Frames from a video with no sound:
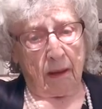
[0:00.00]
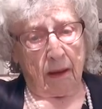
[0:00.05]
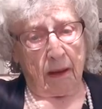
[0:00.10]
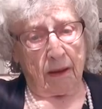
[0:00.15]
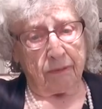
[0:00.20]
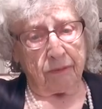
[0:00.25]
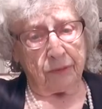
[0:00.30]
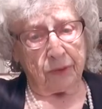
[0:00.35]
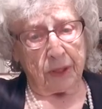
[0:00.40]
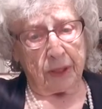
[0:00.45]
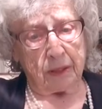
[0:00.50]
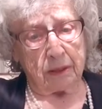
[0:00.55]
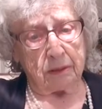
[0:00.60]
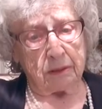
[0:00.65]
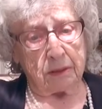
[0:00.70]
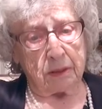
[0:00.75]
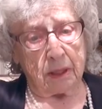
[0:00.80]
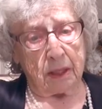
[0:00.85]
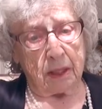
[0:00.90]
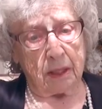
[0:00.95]
I
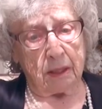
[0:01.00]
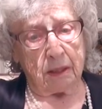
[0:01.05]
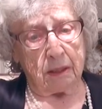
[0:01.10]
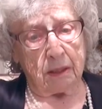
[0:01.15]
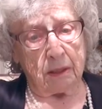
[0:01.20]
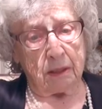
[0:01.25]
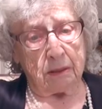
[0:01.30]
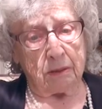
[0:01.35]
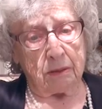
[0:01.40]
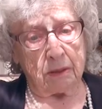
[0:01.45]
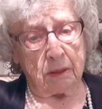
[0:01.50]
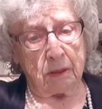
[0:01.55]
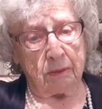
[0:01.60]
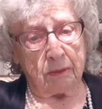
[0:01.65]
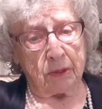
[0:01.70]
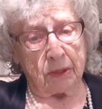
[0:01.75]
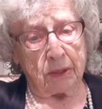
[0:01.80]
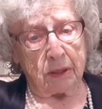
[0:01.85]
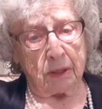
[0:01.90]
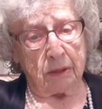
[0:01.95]
think the
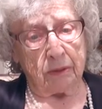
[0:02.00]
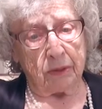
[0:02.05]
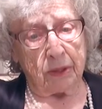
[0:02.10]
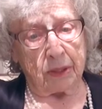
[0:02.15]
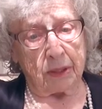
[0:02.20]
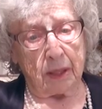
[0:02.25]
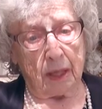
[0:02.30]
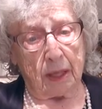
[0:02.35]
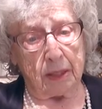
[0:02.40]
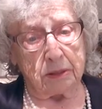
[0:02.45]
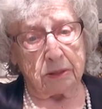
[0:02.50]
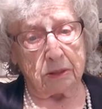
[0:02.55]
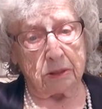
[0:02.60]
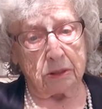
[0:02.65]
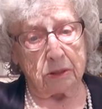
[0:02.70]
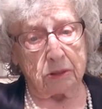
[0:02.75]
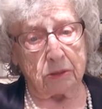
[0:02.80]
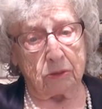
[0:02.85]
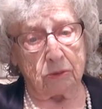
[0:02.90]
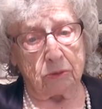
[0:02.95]

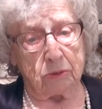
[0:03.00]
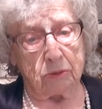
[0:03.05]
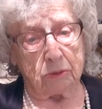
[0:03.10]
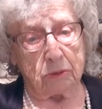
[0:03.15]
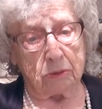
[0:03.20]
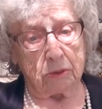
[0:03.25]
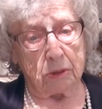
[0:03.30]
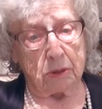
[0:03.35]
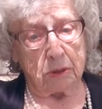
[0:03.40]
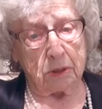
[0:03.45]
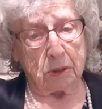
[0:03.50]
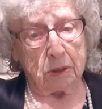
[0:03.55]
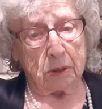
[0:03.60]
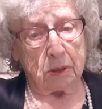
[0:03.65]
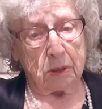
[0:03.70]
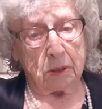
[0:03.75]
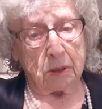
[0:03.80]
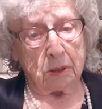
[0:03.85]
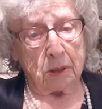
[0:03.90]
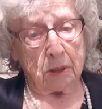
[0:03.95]
Kaiser school.
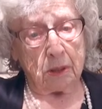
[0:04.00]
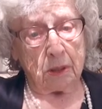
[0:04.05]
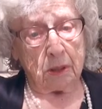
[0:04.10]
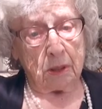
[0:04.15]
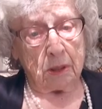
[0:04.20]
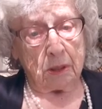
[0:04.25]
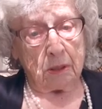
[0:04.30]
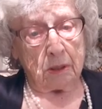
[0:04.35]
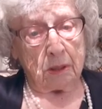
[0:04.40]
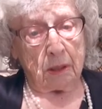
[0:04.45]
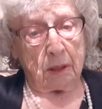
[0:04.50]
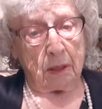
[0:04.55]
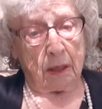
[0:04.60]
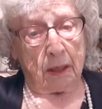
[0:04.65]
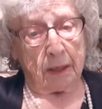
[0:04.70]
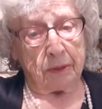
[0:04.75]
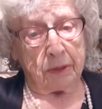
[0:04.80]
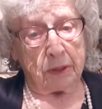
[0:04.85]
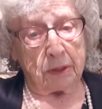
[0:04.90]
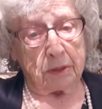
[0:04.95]

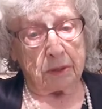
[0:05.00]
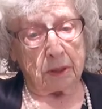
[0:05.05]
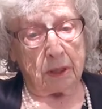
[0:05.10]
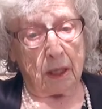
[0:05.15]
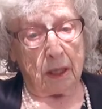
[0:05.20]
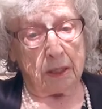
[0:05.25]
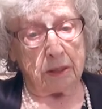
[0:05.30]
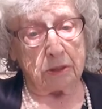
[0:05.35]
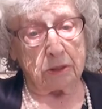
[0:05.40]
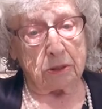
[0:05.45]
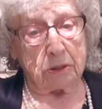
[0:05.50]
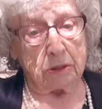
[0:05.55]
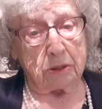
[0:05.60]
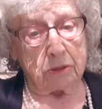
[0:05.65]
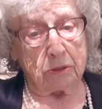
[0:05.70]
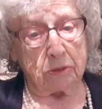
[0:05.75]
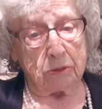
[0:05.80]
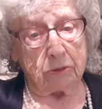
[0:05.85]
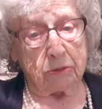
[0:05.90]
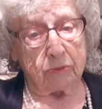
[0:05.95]
I think the Kaiser
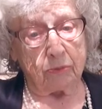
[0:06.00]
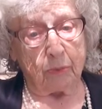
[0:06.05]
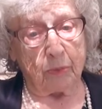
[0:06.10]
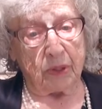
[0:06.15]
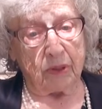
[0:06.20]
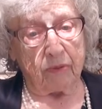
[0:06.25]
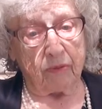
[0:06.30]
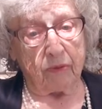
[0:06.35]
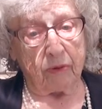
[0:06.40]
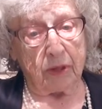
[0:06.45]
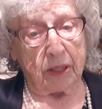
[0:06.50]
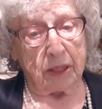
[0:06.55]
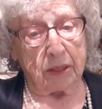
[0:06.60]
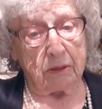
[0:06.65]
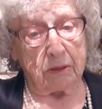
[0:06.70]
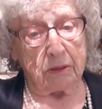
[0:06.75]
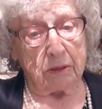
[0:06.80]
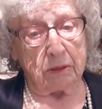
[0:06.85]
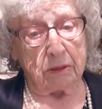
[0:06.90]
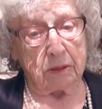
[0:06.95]
schools have been very
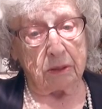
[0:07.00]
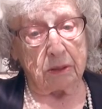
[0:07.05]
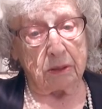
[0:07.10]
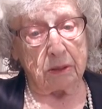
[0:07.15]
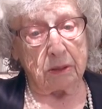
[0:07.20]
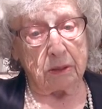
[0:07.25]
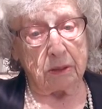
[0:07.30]
good.